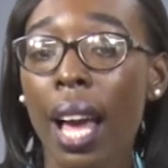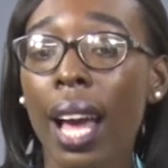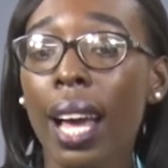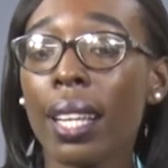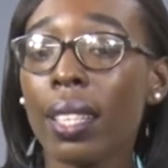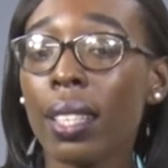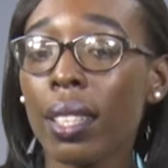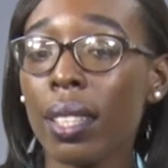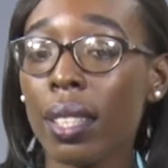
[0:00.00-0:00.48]

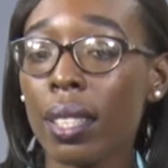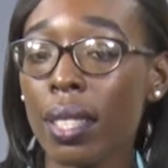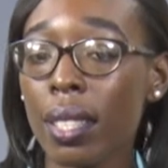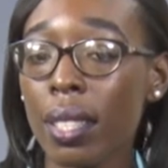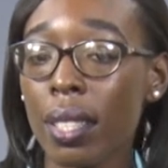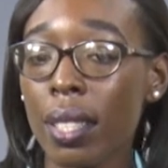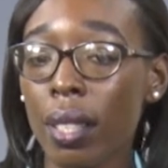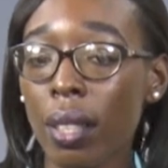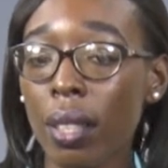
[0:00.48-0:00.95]
and
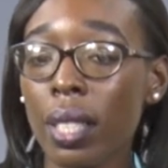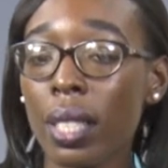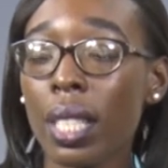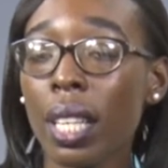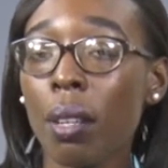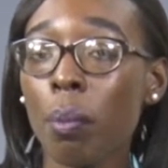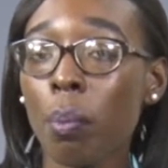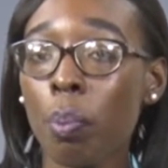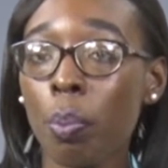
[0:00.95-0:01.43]

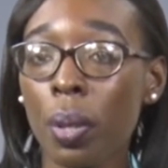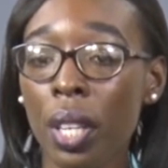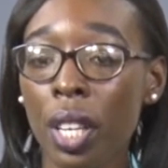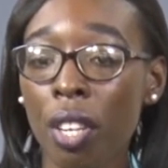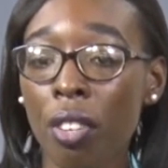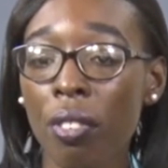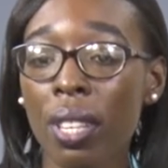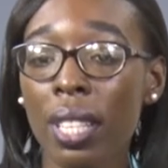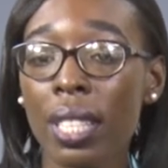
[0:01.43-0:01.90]
conducting
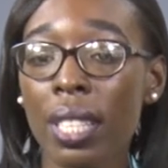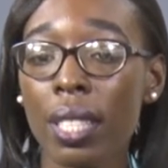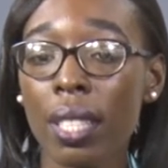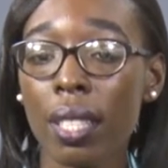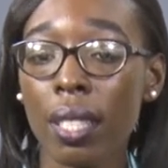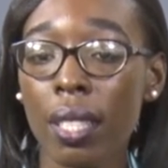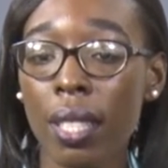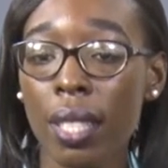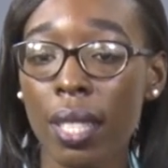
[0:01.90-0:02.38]

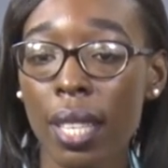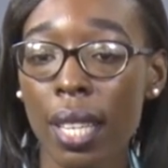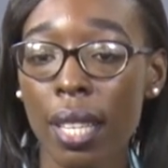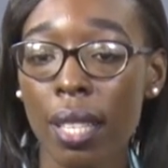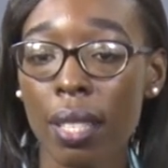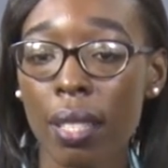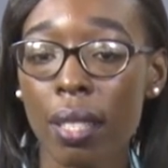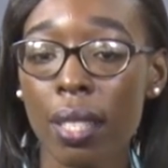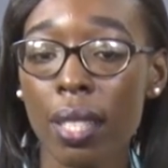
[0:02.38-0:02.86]
parental
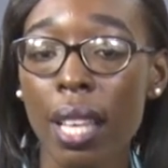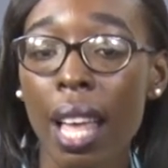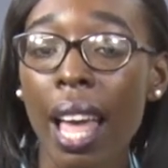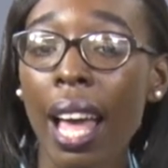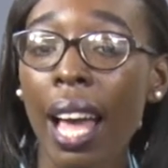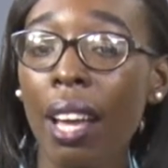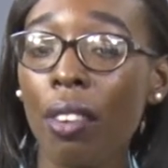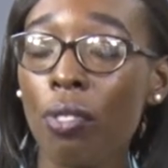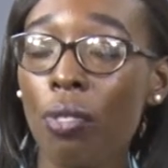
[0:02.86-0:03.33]
skills
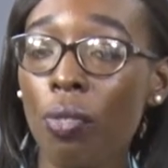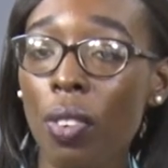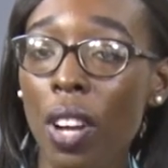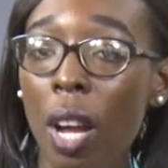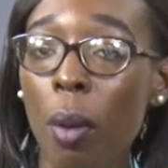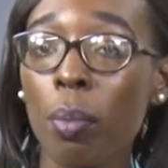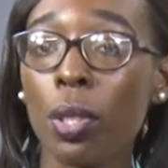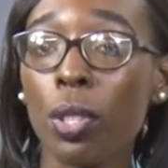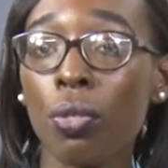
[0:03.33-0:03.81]
and
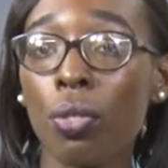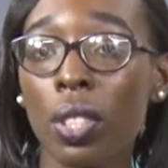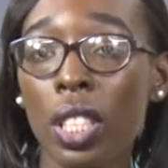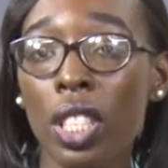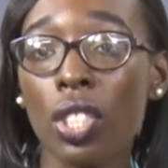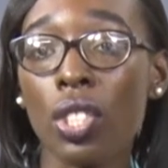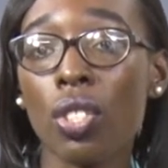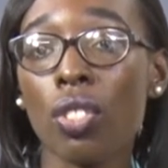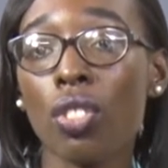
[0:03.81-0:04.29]
family
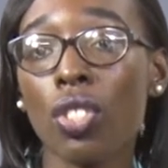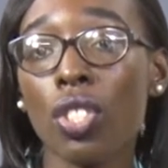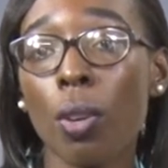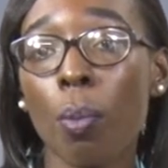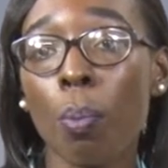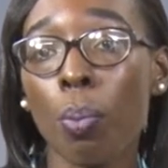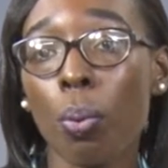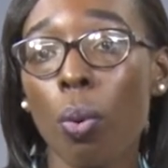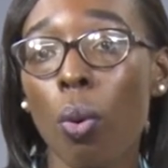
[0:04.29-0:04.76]

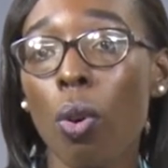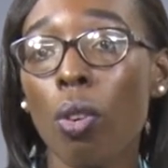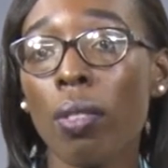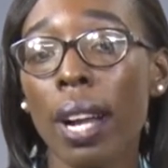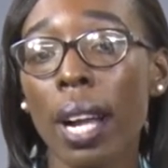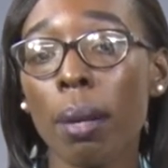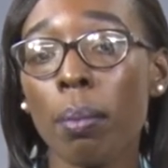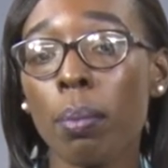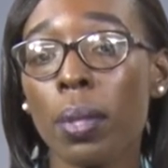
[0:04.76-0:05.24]
relationship
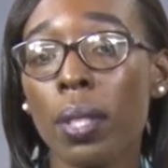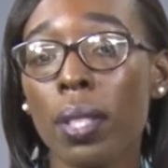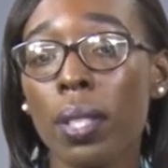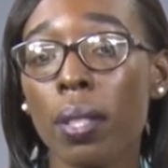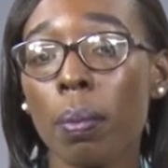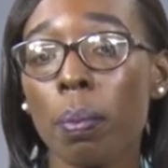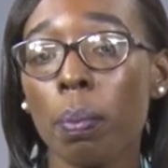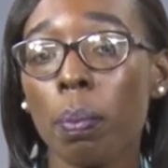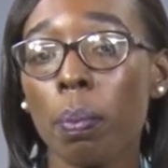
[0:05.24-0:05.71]
programs.